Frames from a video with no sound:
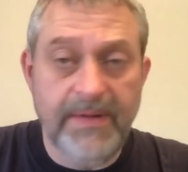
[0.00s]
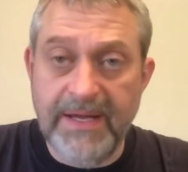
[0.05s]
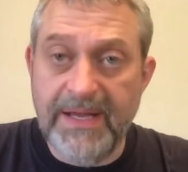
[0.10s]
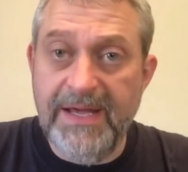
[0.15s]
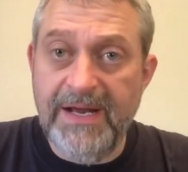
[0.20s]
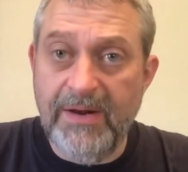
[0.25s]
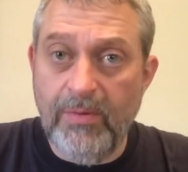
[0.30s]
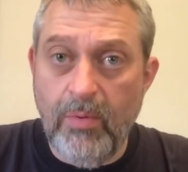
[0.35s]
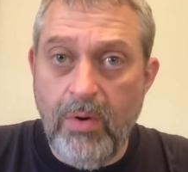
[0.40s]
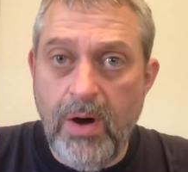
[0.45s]

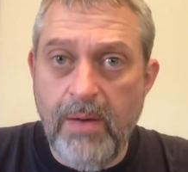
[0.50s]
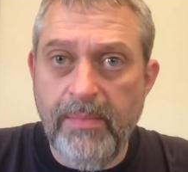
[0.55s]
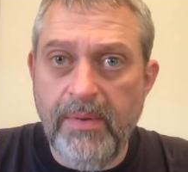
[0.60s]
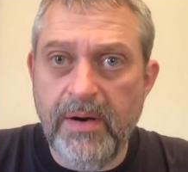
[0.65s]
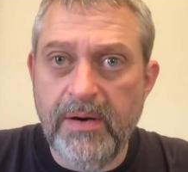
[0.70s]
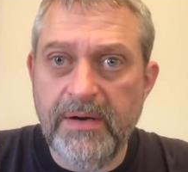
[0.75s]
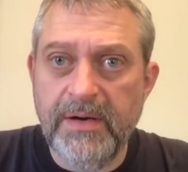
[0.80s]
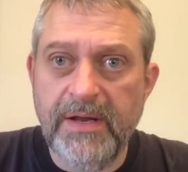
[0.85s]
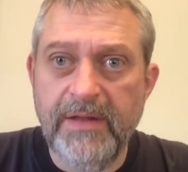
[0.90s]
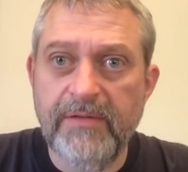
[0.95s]
Again, at
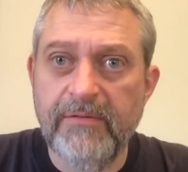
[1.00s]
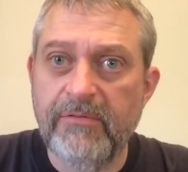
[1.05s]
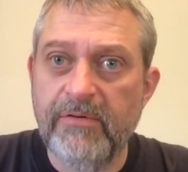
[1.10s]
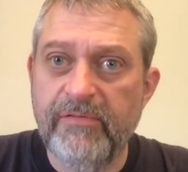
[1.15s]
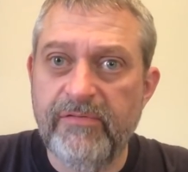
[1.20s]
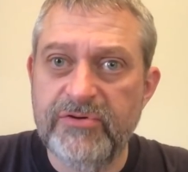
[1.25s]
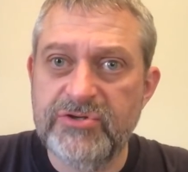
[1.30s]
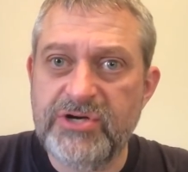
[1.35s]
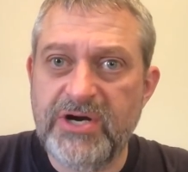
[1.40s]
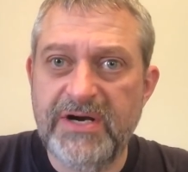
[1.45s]
Walmart in the
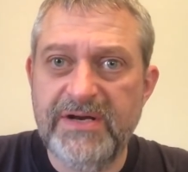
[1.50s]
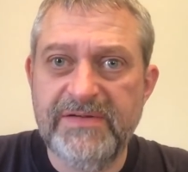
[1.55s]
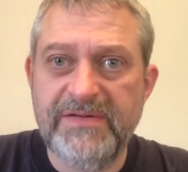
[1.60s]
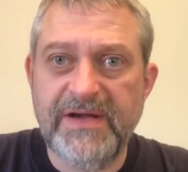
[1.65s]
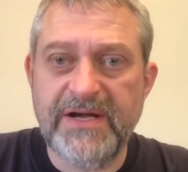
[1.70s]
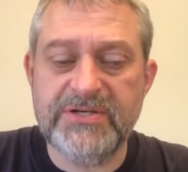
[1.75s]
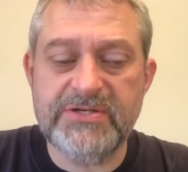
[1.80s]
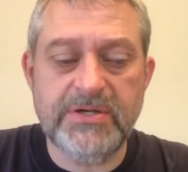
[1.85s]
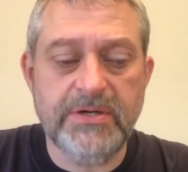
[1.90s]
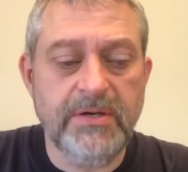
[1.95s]
refrigerated
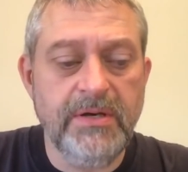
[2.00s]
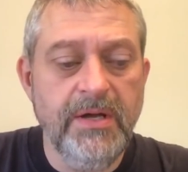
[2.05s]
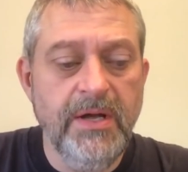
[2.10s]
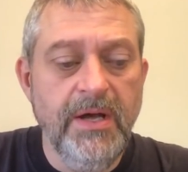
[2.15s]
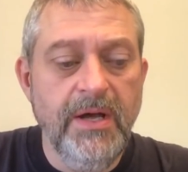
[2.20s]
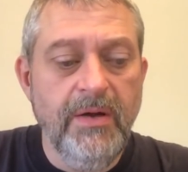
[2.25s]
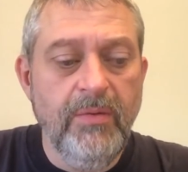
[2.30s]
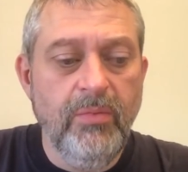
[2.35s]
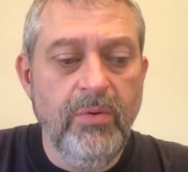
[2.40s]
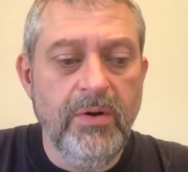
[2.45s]
section
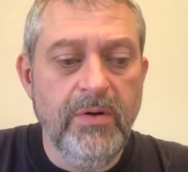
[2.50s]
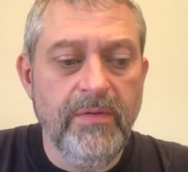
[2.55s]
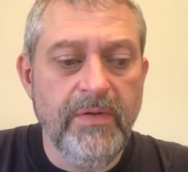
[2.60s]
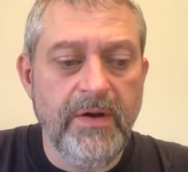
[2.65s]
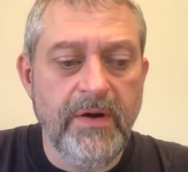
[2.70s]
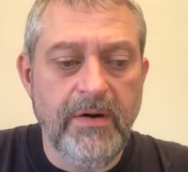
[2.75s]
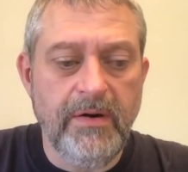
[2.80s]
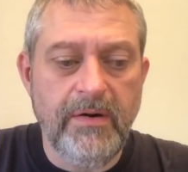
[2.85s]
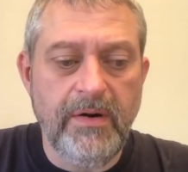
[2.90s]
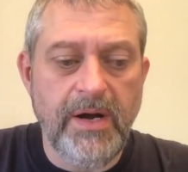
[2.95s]
where
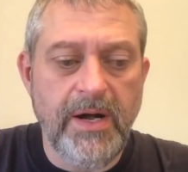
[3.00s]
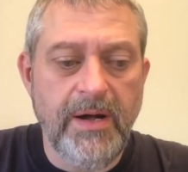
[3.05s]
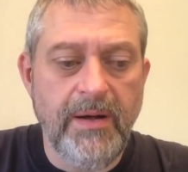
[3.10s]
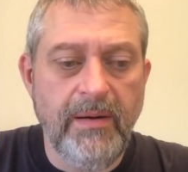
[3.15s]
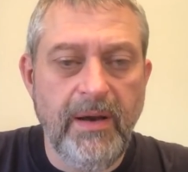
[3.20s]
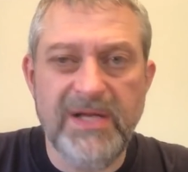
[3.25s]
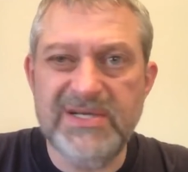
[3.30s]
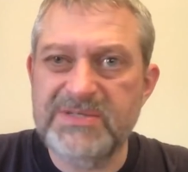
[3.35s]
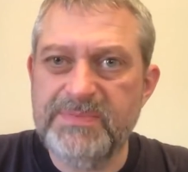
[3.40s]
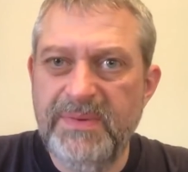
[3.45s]
their
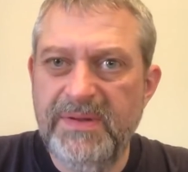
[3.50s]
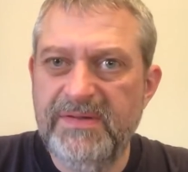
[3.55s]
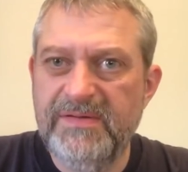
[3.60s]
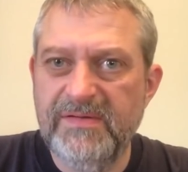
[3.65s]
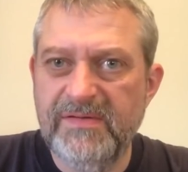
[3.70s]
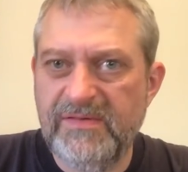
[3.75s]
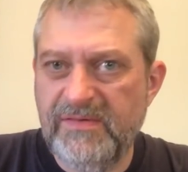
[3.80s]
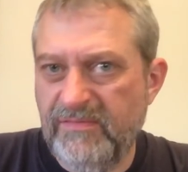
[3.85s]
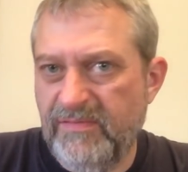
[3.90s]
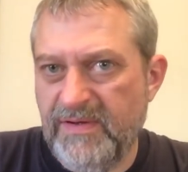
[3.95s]
lunch meats
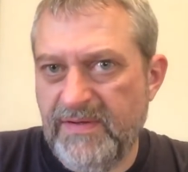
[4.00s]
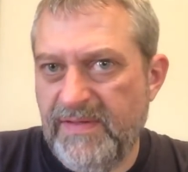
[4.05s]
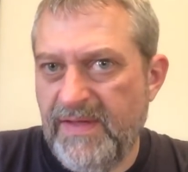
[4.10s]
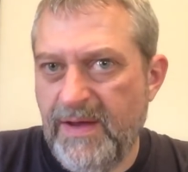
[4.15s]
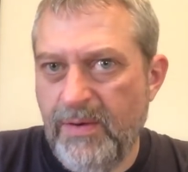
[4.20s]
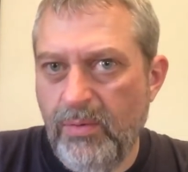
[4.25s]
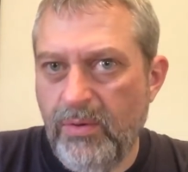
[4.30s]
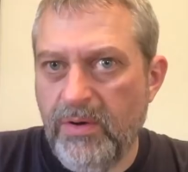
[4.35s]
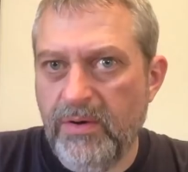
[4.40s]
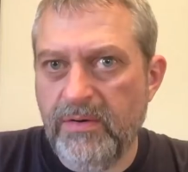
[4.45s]
and stuff like
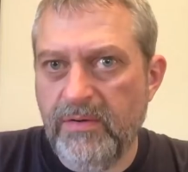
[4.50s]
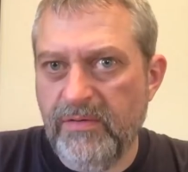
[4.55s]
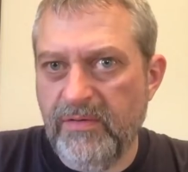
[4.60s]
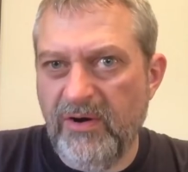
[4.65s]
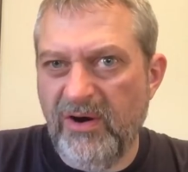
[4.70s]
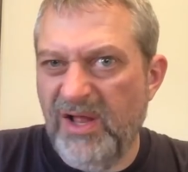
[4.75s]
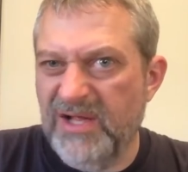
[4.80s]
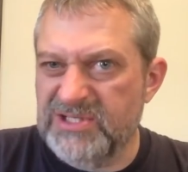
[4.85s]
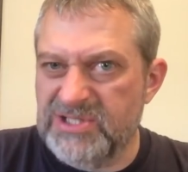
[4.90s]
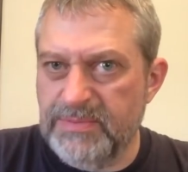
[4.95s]
that were, and
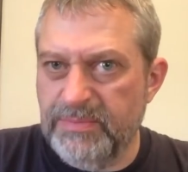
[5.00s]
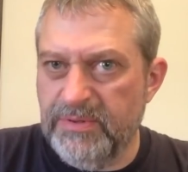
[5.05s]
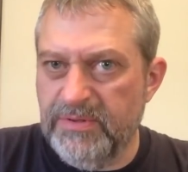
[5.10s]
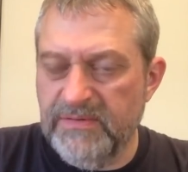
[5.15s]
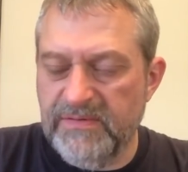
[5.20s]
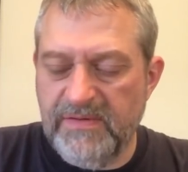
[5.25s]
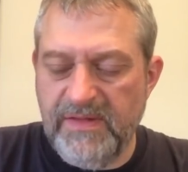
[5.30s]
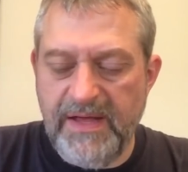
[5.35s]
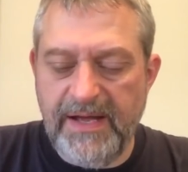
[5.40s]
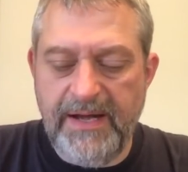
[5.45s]
the
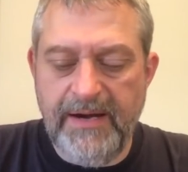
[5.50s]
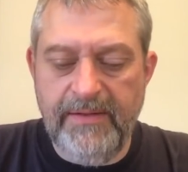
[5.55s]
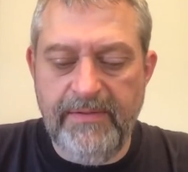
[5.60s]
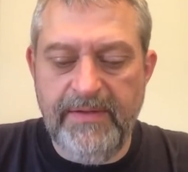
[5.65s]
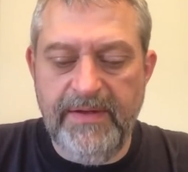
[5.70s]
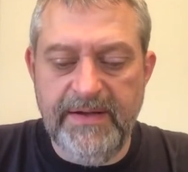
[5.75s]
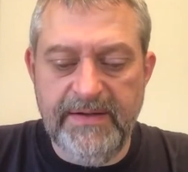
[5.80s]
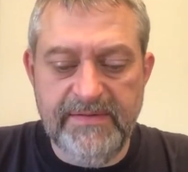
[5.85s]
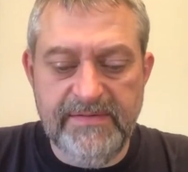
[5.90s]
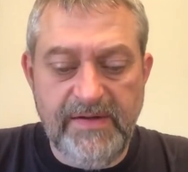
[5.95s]
Lunchables and that kind of
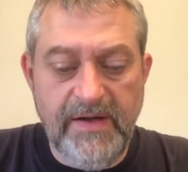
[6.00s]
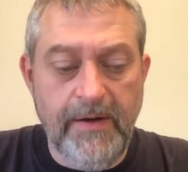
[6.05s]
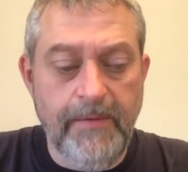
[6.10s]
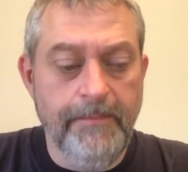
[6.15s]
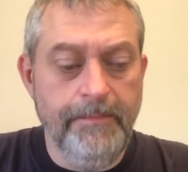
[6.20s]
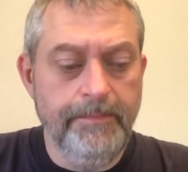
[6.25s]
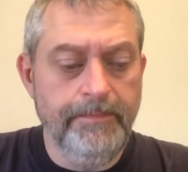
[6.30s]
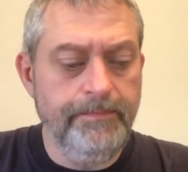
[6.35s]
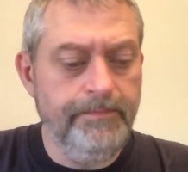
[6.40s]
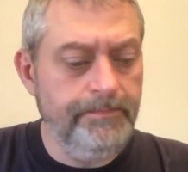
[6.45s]
thing.
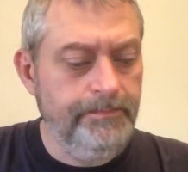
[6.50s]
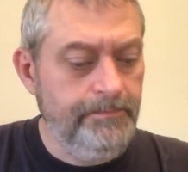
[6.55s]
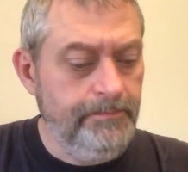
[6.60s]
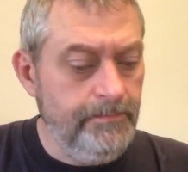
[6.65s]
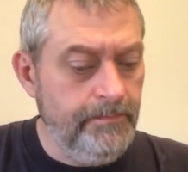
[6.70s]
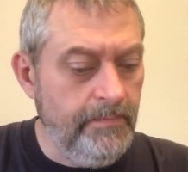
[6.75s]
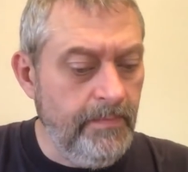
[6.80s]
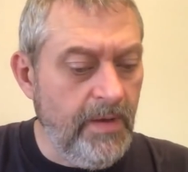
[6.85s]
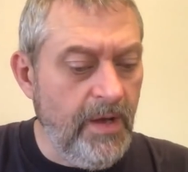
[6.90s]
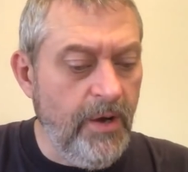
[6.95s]
So
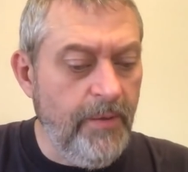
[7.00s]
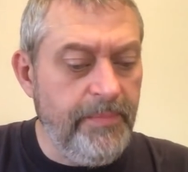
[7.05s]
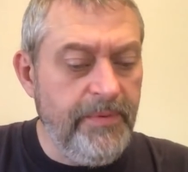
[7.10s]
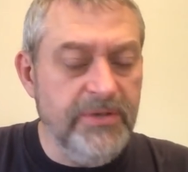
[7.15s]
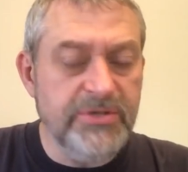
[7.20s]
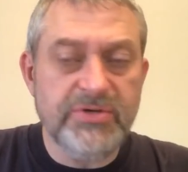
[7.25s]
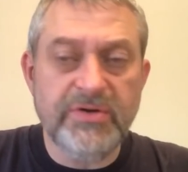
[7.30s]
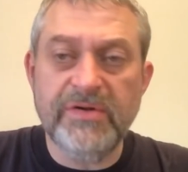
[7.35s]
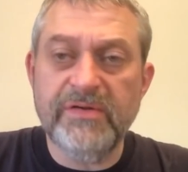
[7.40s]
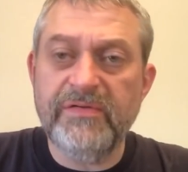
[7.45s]
I hope
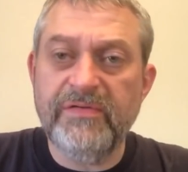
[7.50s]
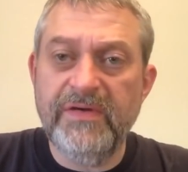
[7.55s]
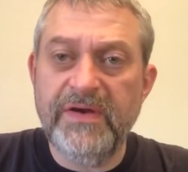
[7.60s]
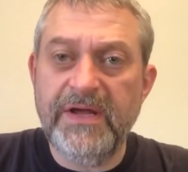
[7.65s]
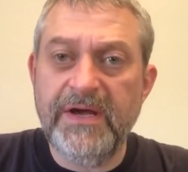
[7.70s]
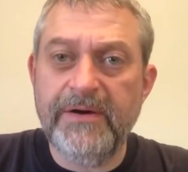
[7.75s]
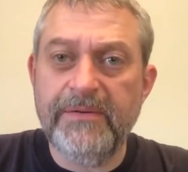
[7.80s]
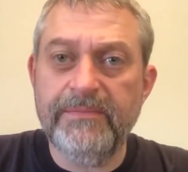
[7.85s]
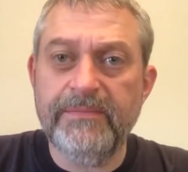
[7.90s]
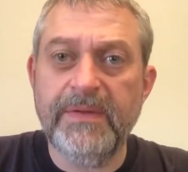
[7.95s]
you enjoy this
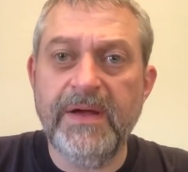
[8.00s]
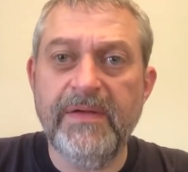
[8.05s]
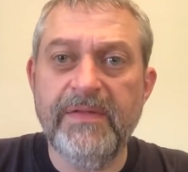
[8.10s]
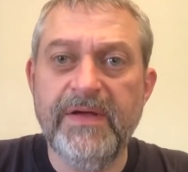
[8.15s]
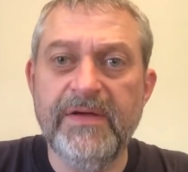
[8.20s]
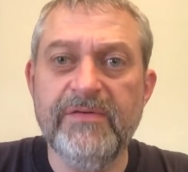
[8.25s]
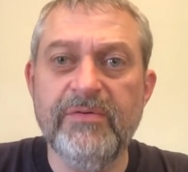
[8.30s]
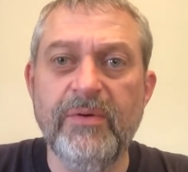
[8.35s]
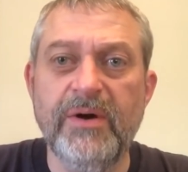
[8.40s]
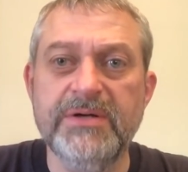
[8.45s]
video, and
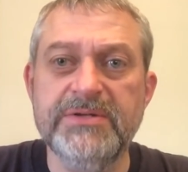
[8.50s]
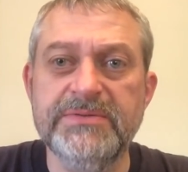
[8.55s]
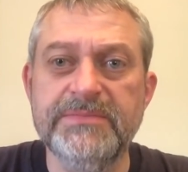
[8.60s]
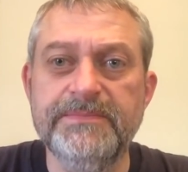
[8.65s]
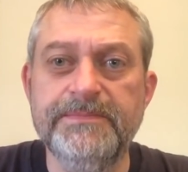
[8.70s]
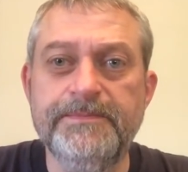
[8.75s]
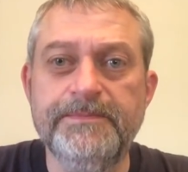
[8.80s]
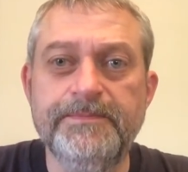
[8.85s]
thanks for watching.